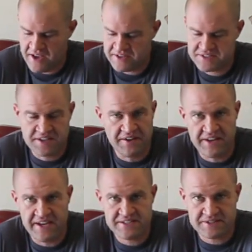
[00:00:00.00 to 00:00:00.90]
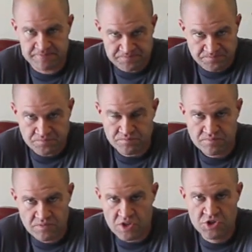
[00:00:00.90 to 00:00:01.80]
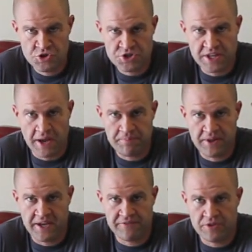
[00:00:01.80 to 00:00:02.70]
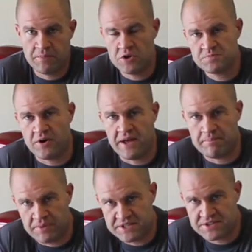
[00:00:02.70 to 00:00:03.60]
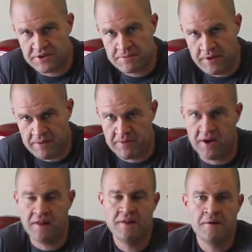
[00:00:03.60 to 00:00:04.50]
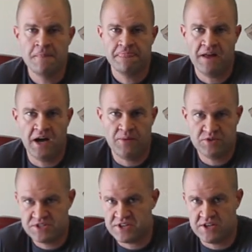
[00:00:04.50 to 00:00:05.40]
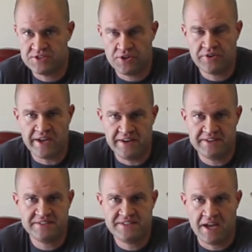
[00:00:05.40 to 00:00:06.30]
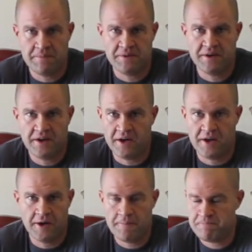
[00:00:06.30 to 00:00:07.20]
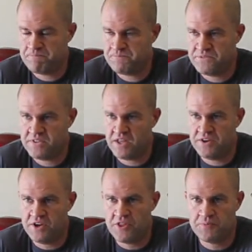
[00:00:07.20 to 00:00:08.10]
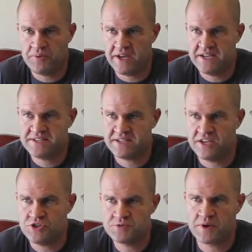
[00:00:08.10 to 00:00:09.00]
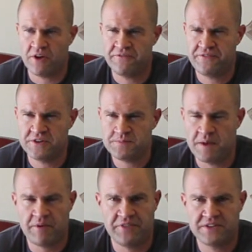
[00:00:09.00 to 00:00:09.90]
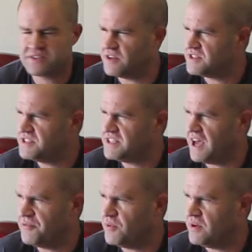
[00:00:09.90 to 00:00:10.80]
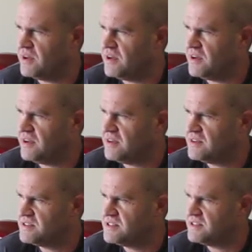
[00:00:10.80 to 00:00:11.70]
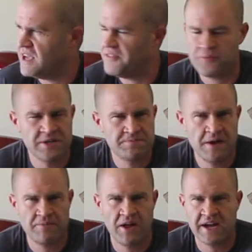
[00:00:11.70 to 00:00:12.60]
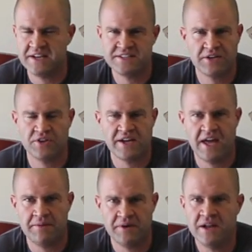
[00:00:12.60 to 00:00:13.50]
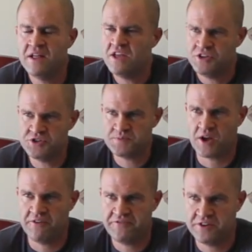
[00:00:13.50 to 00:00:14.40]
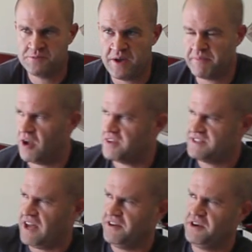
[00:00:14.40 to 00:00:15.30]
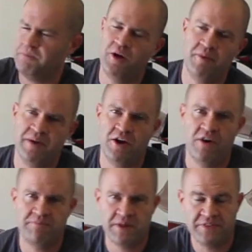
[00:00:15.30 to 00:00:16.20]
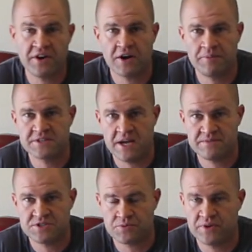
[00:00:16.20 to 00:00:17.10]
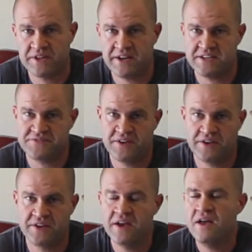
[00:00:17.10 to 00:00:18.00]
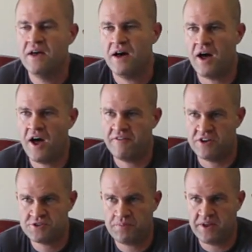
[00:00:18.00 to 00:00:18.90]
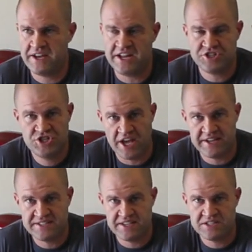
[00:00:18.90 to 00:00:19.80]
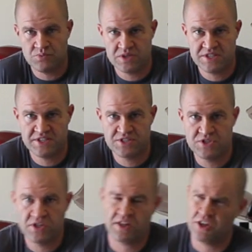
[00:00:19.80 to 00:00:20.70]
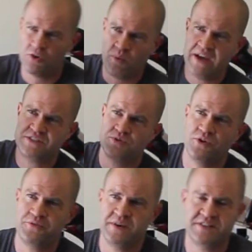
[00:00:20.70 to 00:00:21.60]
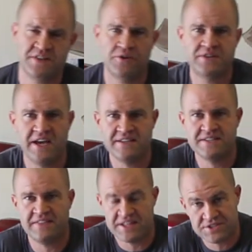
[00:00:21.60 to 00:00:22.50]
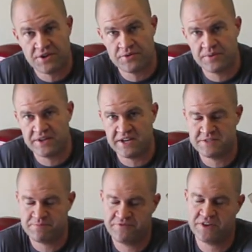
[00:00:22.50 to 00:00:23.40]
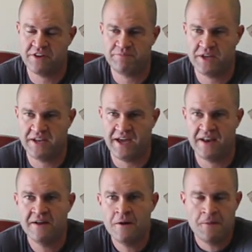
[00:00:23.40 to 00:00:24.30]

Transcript: Sundays, Usually I'm playing for the most part at Blitzkrieg Paintball, um, which is also located in Tampa. Um, another place uh, used to be called Fierce Paintball. I think it's called South, uh, Southwest Paintball. I got to take a look at it, but used to be called Fierce Paintball. It's down here in Palmetto. I played there a couple times. It's a really nice field. Uh, I've also played at Genesis, which is a little ways north of me. It's in Odessa. That's another really nice field I've played at.